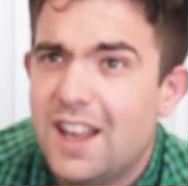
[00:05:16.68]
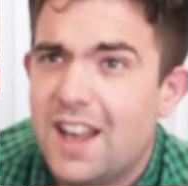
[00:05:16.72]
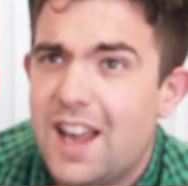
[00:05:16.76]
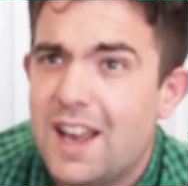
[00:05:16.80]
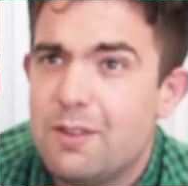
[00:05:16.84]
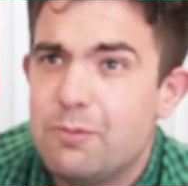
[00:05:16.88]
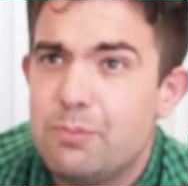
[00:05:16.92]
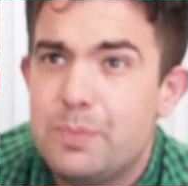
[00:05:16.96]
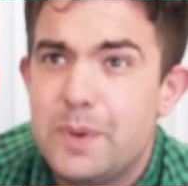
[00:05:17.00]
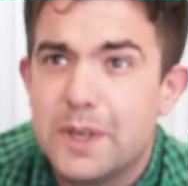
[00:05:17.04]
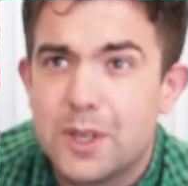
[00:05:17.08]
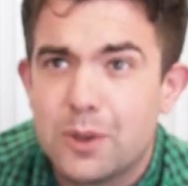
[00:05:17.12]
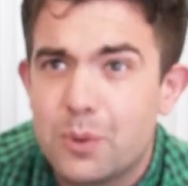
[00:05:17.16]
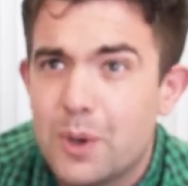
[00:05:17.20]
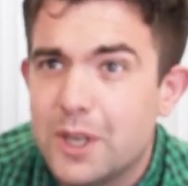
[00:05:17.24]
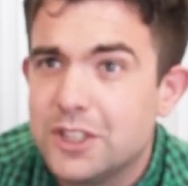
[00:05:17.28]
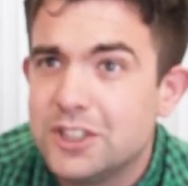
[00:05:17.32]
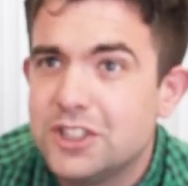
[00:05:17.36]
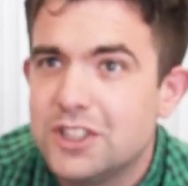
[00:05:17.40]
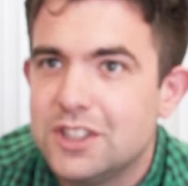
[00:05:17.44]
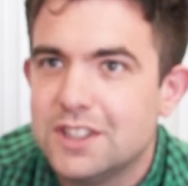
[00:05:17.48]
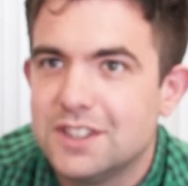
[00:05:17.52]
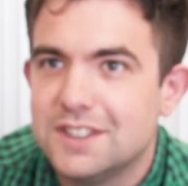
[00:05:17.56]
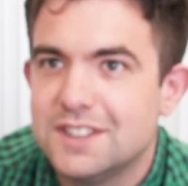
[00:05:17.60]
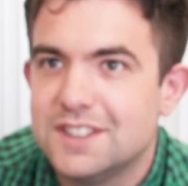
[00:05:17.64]
had big
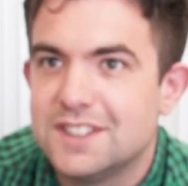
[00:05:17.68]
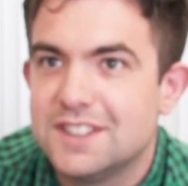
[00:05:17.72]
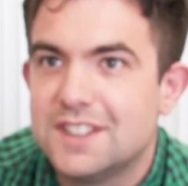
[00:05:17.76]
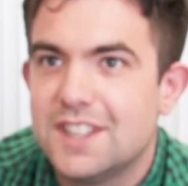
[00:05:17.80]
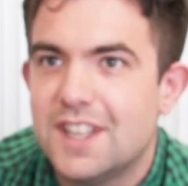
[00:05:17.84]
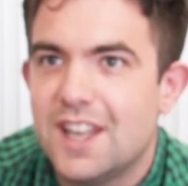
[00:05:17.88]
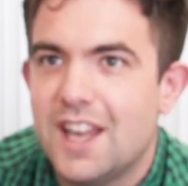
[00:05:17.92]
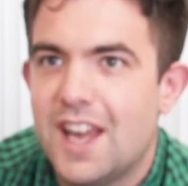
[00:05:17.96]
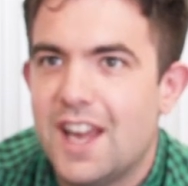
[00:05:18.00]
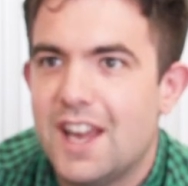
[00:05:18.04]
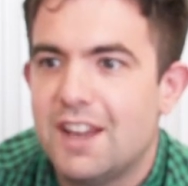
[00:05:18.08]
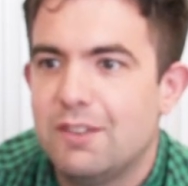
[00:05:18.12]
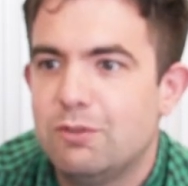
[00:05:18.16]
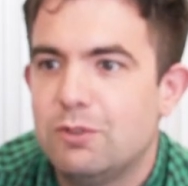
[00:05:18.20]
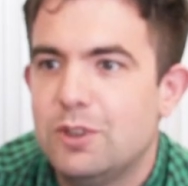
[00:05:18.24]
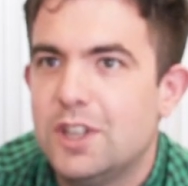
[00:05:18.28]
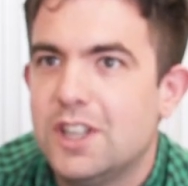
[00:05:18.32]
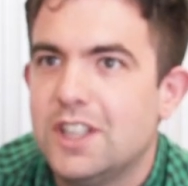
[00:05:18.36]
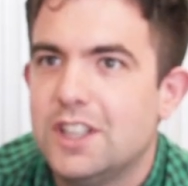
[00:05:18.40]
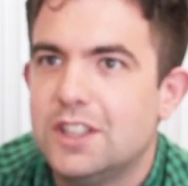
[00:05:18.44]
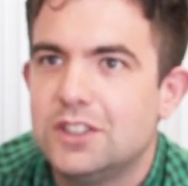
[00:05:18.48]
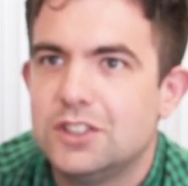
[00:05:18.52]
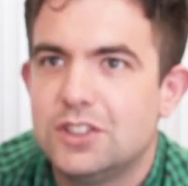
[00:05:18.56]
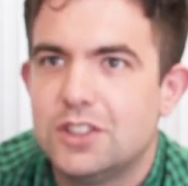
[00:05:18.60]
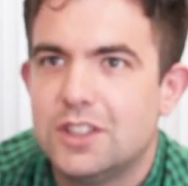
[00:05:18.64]
questions. I'm
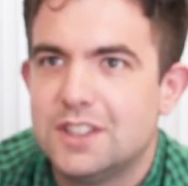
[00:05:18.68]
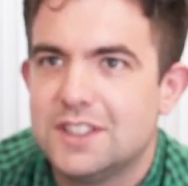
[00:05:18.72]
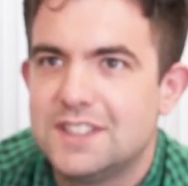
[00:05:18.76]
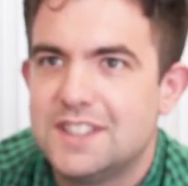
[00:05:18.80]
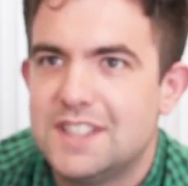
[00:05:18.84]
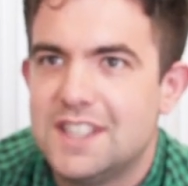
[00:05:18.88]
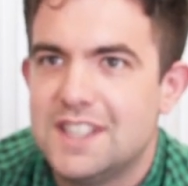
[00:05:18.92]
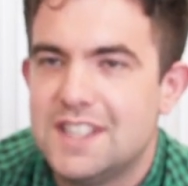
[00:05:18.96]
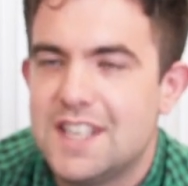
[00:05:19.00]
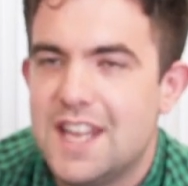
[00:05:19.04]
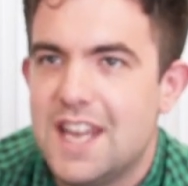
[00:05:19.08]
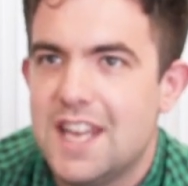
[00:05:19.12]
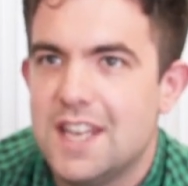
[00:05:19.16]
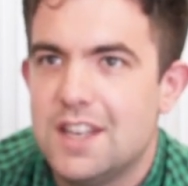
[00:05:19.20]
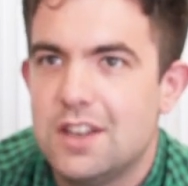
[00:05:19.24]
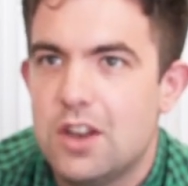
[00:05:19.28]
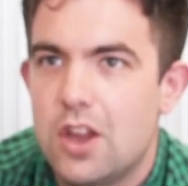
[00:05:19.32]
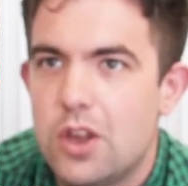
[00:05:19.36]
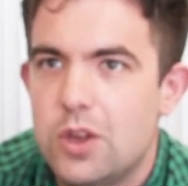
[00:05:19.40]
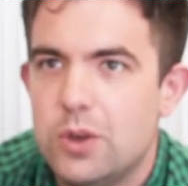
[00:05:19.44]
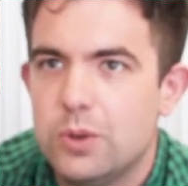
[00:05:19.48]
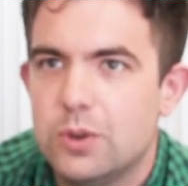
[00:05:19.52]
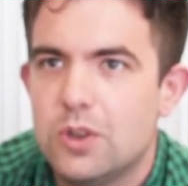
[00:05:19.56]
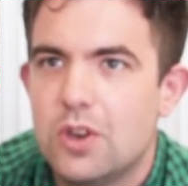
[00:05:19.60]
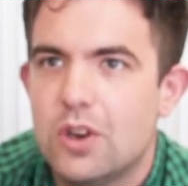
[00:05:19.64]
really interested in
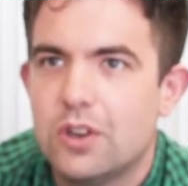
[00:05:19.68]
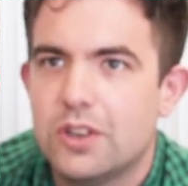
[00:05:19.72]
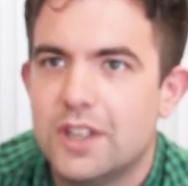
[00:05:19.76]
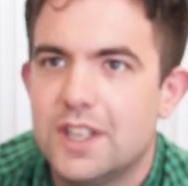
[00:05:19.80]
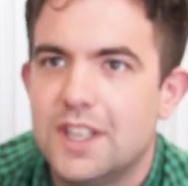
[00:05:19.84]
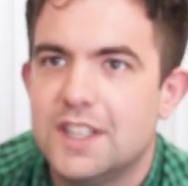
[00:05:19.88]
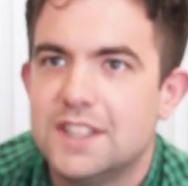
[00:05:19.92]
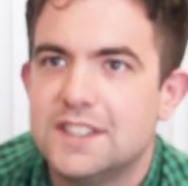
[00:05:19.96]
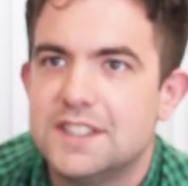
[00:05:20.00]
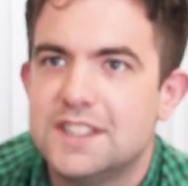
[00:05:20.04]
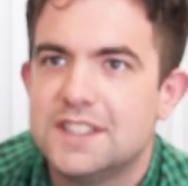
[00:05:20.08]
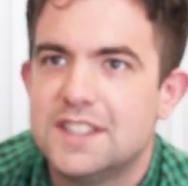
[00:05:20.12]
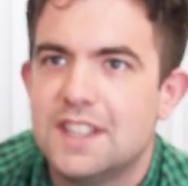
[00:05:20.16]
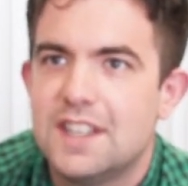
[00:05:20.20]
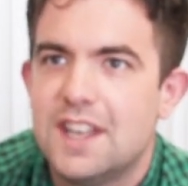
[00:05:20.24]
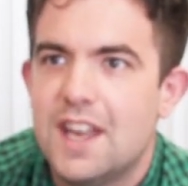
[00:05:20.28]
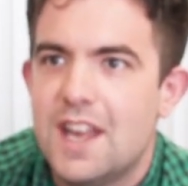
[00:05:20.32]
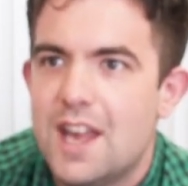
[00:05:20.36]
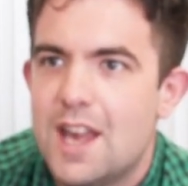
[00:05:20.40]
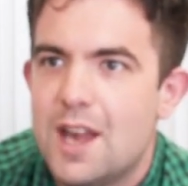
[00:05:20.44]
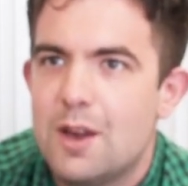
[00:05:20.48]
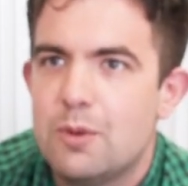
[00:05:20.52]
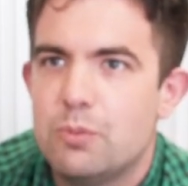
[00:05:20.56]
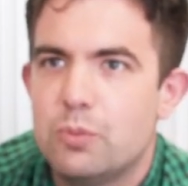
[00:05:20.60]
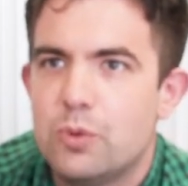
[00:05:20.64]
who God is
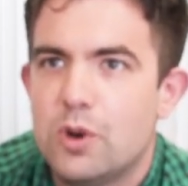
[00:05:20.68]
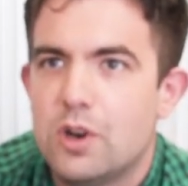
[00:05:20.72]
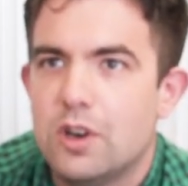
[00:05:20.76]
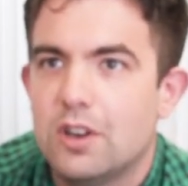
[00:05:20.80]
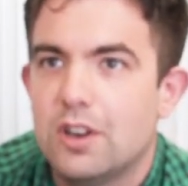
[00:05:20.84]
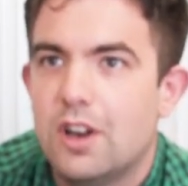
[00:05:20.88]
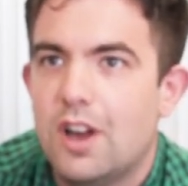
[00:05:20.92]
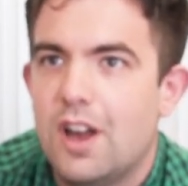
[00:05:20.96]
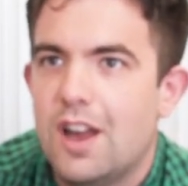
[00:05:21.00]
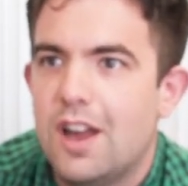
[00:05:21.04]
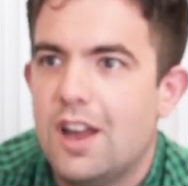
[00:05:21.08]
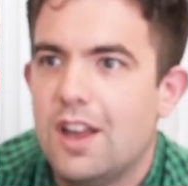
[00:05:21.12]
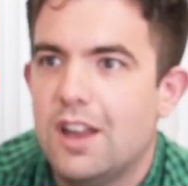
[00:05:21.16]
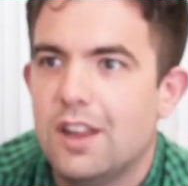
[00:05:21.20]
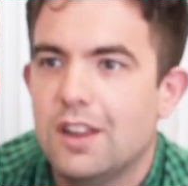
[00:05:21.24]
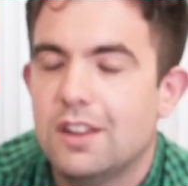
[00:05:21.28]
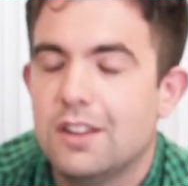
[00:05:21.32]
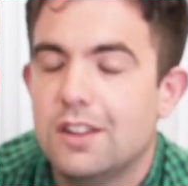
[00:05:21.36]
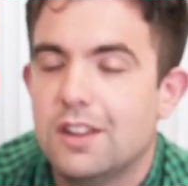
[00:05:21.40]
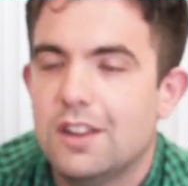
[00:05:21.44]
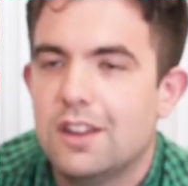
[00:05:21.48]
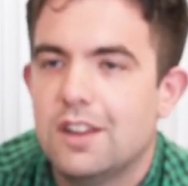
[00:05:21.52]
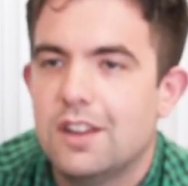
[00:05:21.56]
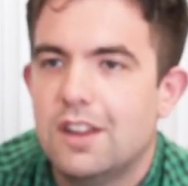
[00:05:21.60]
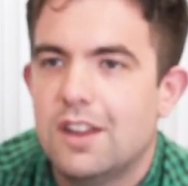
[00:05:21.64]
and what uh,
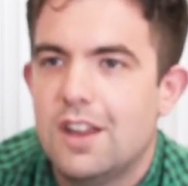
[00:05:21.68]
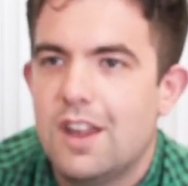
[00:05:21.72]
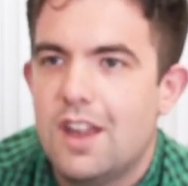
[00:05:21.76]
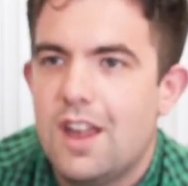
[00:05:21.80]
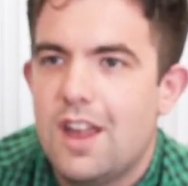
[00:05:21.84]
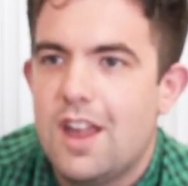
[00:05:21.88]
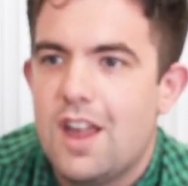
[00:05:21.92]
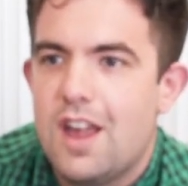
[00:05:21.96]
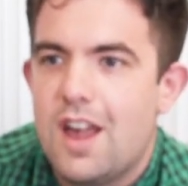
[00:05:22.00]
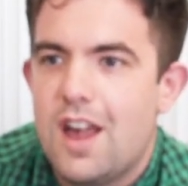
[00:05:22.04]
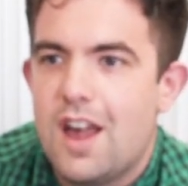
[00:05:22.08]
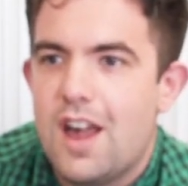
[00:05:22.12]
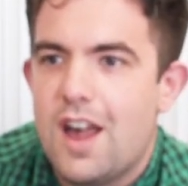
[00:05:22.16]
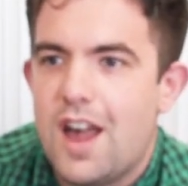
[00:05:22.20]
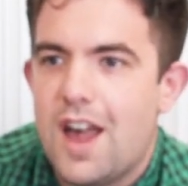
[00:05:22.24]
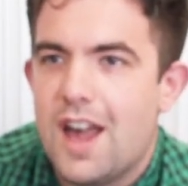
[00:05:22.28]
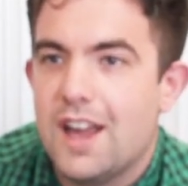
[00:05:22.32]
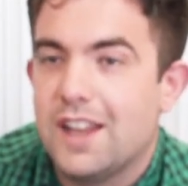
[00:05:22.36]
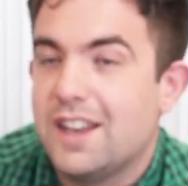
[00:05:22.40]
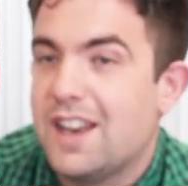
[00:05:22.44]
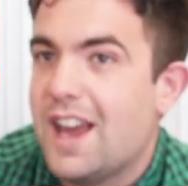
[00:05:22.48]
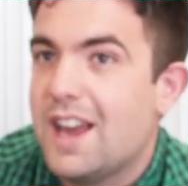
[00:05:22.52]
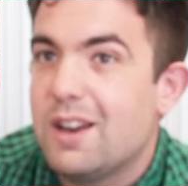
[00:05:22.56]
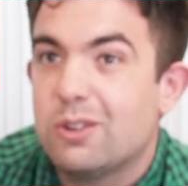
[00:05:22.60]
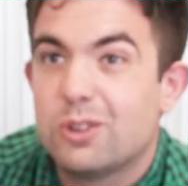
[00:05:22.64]

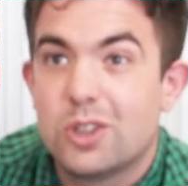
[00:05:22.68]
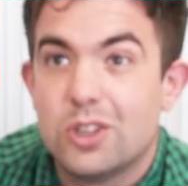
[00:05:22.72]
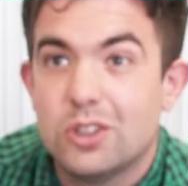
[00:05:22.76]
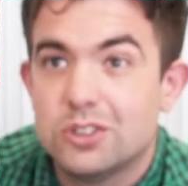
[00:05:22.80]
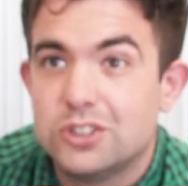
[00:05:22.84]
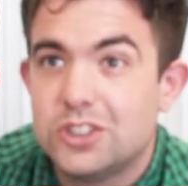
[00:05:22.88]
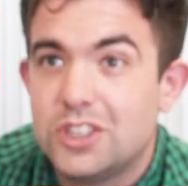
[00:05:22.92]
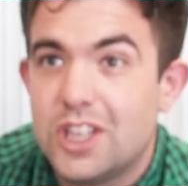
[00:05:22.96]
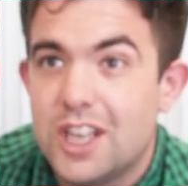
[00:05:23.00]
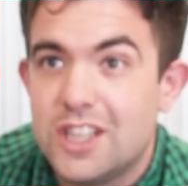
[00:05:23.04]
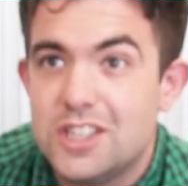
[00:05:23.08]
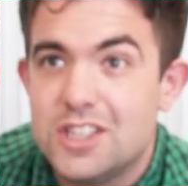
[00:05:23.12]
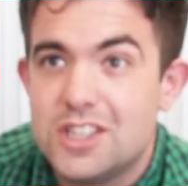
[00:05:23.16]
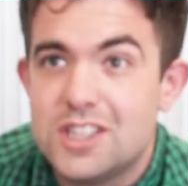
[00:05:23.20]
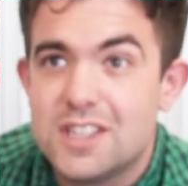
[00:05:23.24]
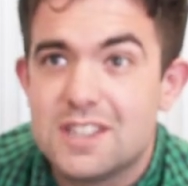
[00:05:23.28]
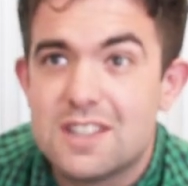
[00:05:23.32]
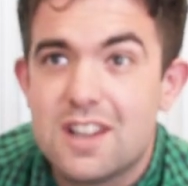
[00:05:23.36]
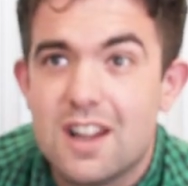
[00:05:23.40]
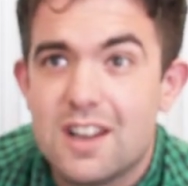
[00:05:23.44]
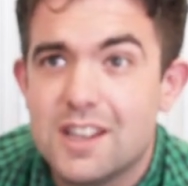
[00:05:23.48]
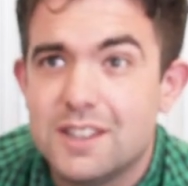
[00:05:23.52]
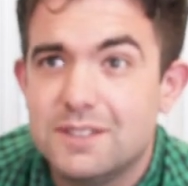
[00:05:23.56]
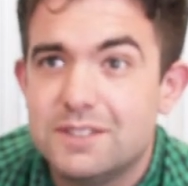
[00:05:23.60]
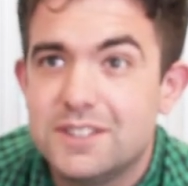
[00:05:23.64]
and how God changes
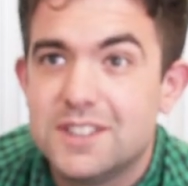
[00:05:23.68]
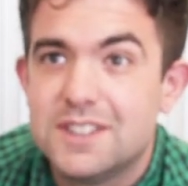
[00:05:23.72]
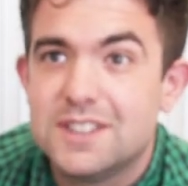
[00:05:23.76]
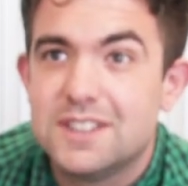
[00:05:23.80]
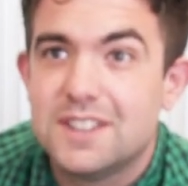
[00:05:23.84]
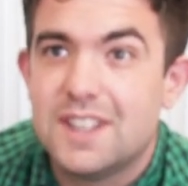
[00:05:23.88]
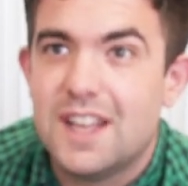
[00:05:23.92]
lives.